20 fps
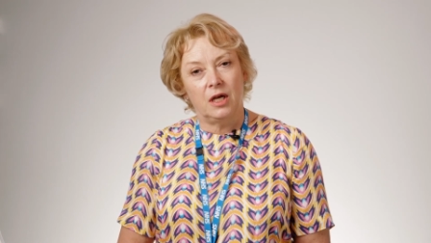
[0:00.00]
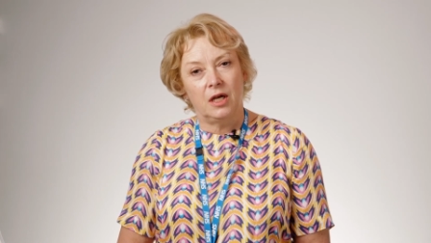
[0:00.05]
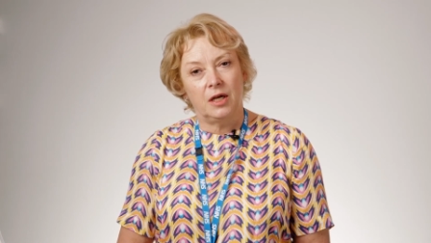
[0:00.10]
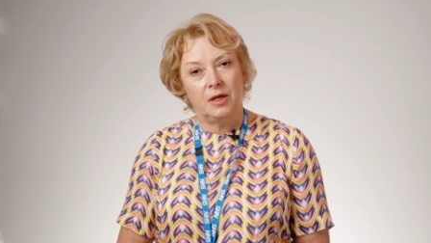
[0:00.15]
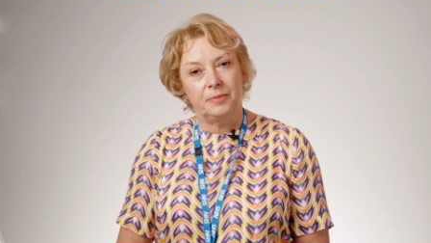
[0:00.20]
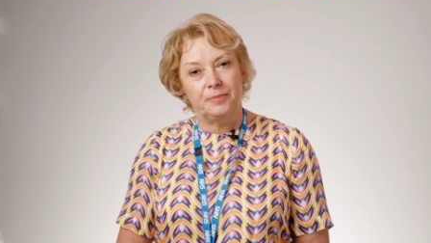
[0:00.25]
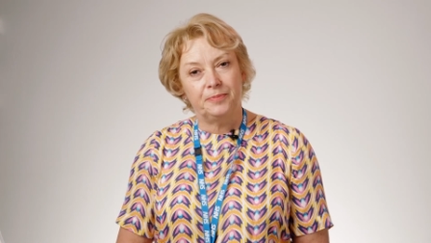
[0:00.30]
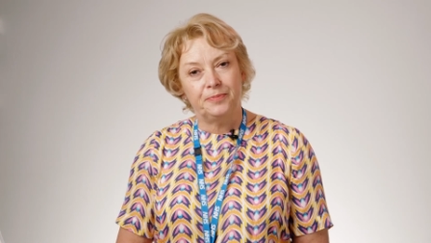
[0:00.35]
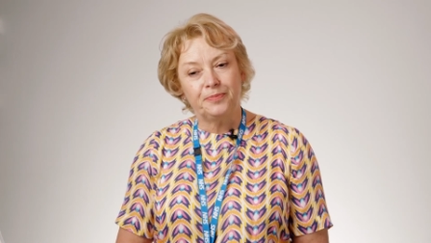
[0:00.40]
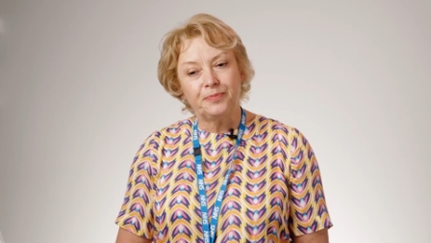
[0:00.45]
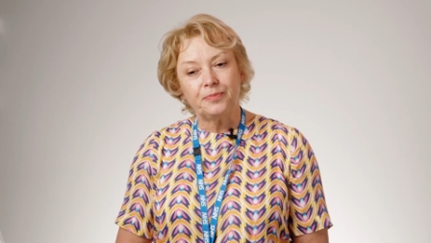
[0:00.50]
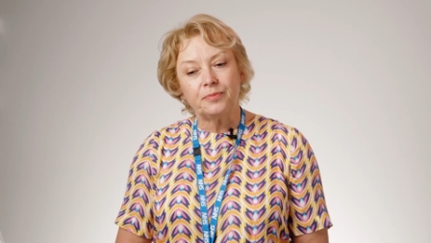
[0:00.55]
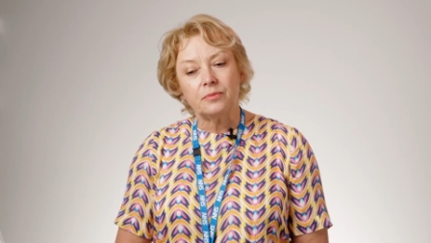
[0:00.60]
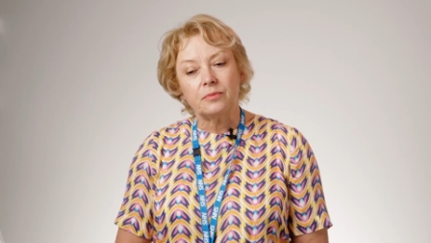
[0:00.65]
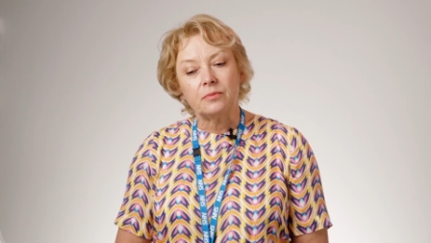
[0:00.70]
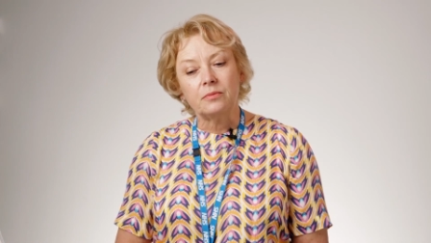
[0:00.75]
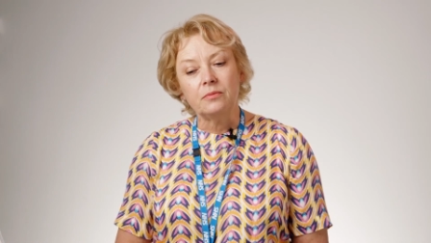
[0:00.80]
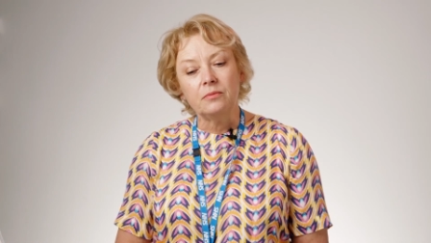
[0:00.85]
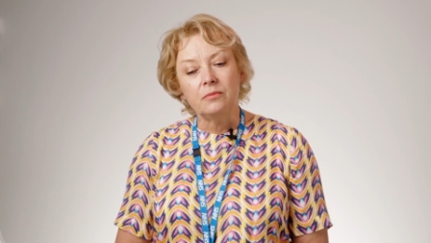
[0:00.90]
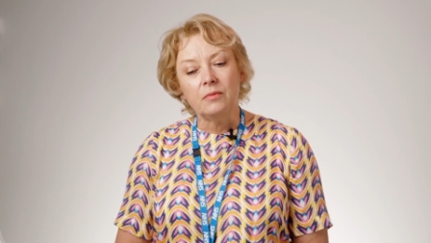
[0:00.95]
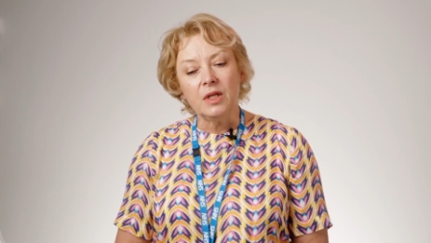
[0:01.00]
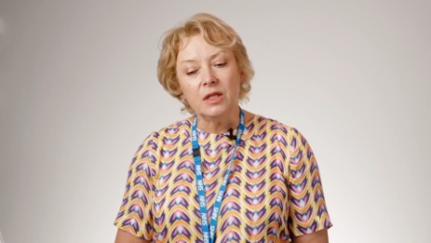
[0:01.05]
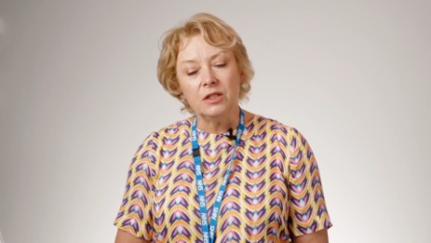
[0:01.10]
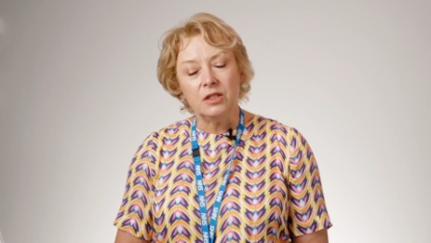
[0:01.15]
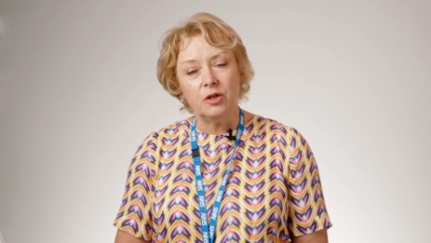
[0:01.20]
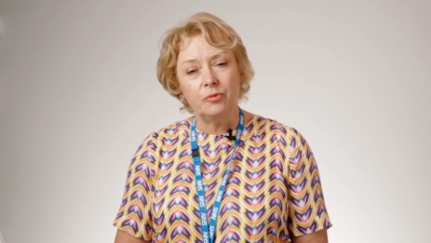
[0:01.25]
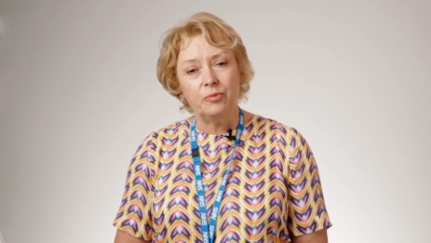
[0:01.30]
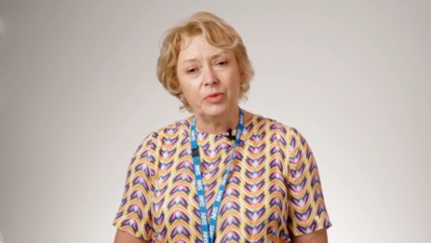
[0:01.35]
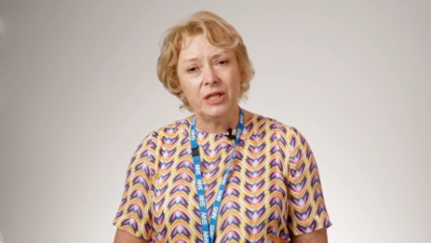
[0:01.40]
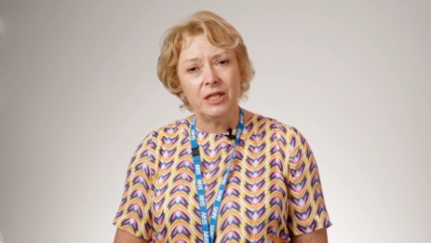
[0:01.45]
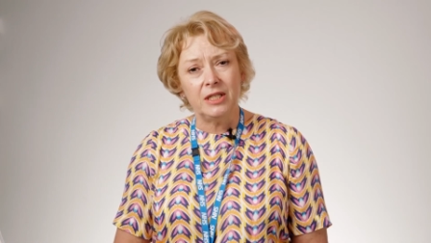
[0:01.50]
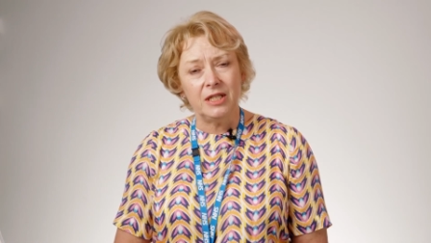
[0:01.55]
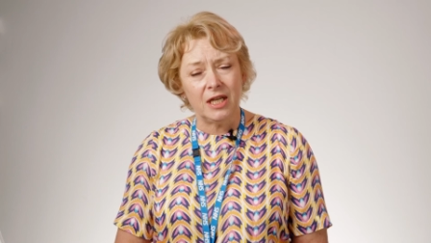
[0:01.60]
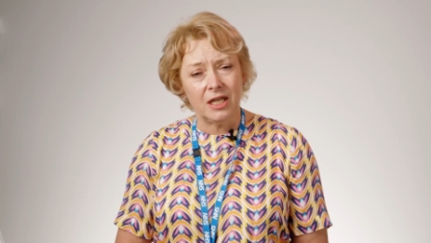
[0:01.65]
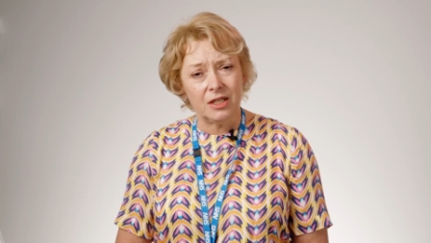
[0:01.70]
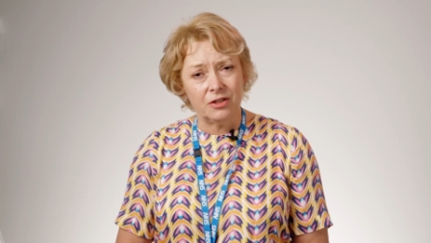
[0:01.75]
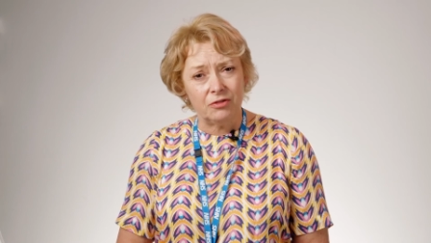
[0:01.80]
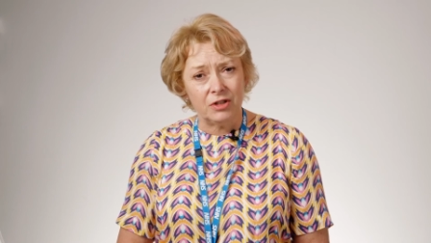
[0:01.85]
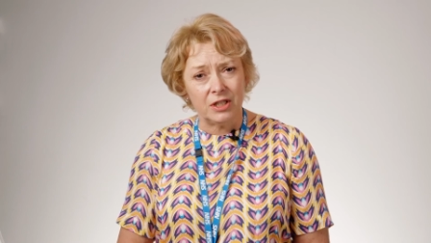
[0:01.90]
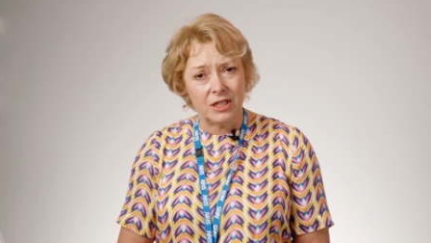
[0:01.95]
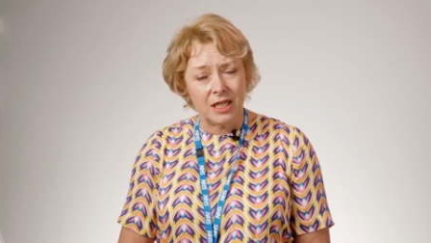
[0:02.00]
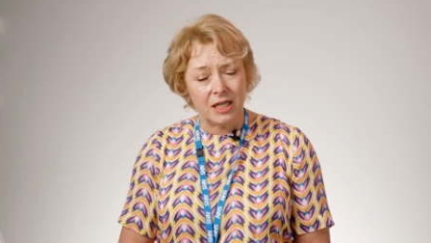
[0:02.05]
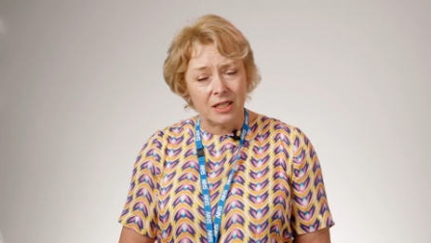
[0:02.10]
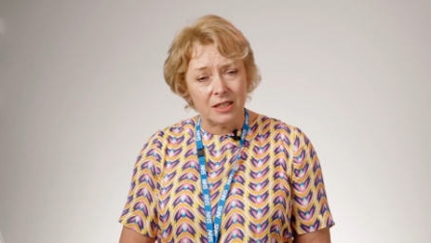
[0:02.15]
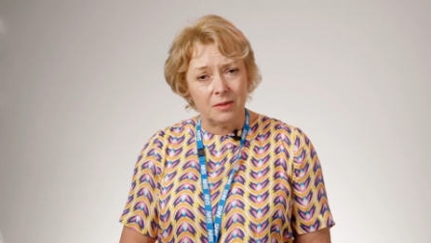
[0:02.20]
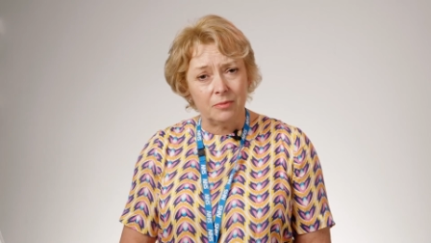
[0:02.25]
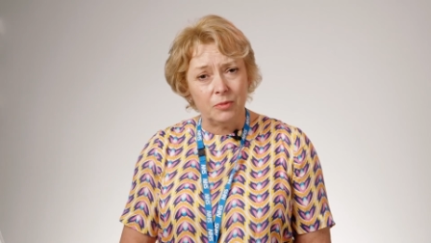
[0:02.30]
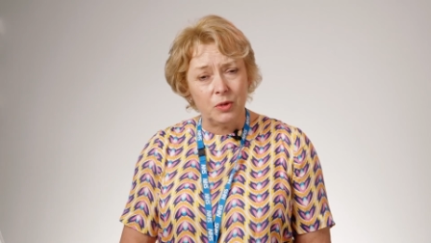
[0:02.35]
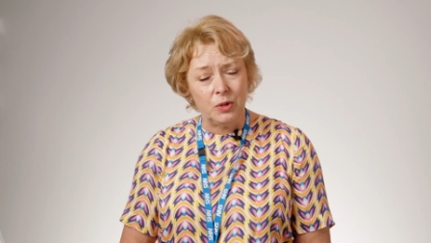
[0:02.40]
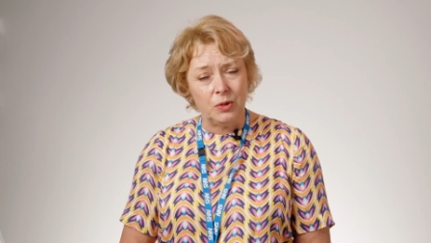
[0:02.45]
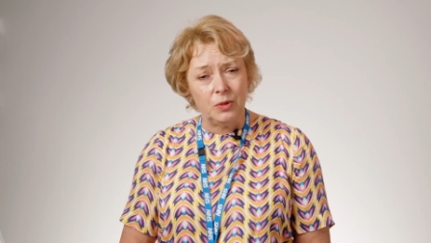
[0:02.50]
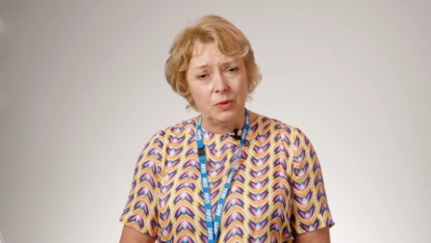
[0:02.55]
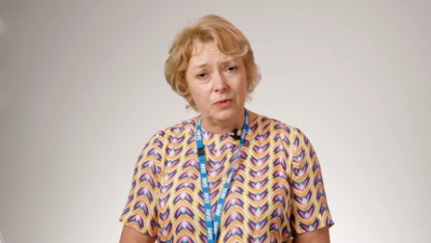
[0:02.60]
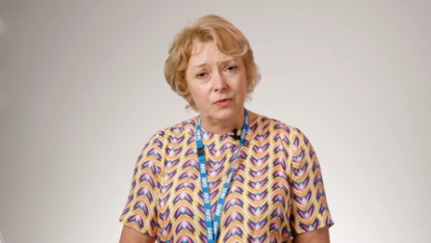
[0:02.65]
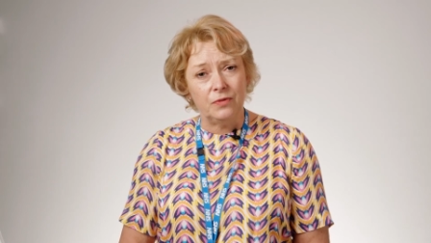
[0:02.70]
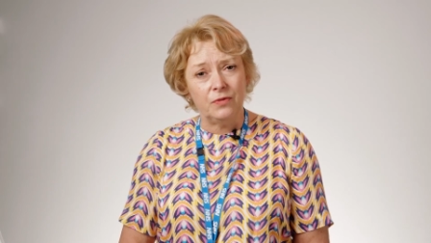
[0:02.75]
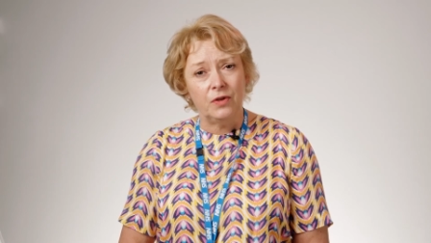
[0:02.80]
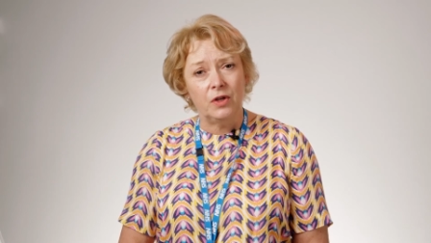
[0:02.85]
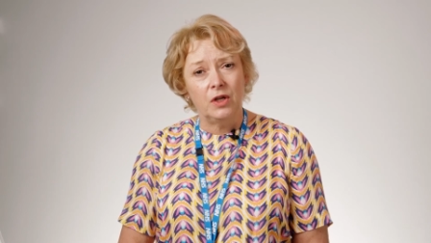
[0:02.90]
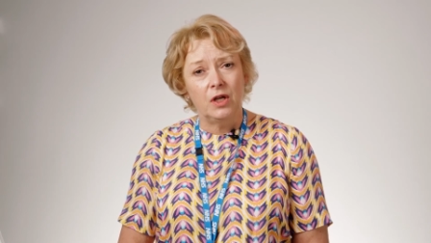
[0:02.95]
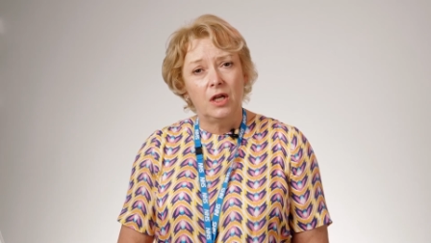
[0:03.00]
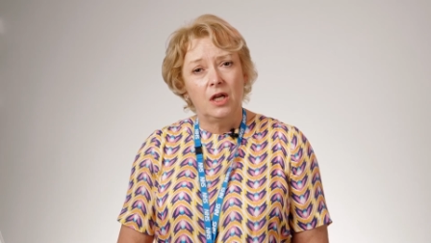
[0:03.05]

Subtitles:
So paediatrics had to move,